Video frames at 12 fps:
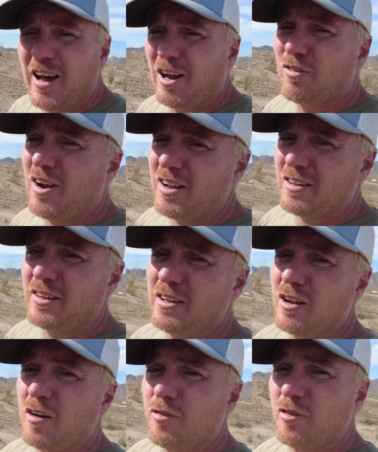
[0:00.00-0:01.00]
ironically
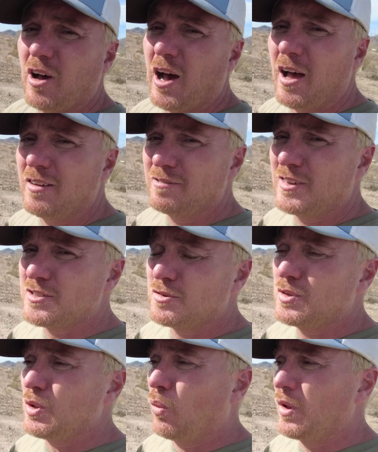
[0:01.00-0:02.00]
enough, this
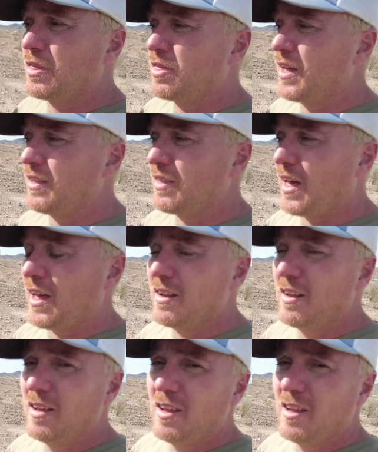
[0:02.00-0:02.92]
is the only thing that